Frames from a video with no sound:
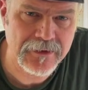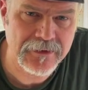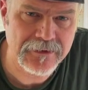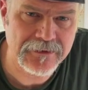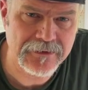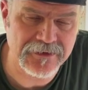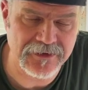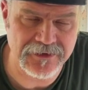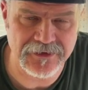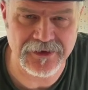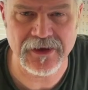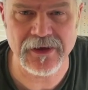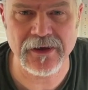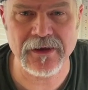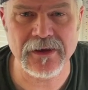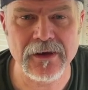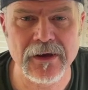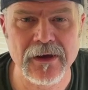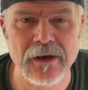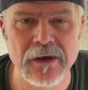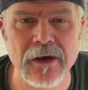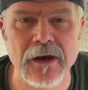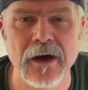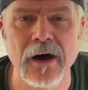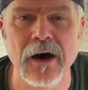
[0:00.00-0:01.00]
Today,
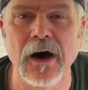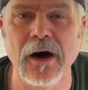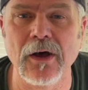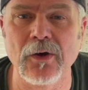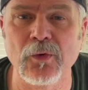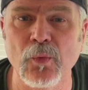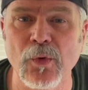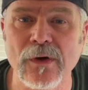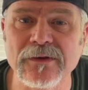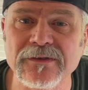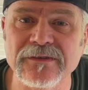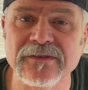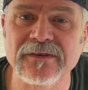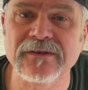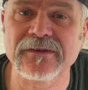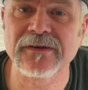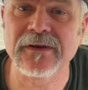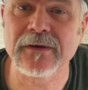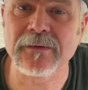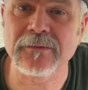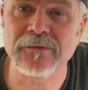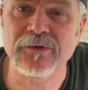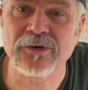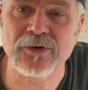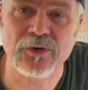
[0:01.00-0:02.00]
on What's
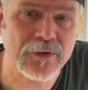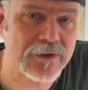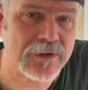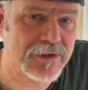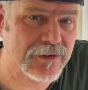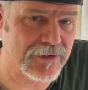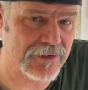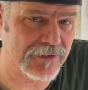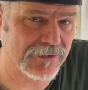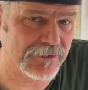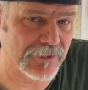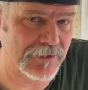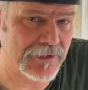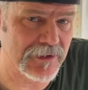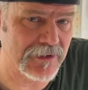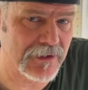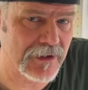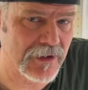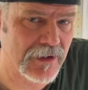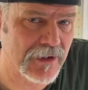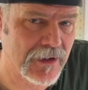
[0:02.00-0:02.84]
Tim Doing This Week,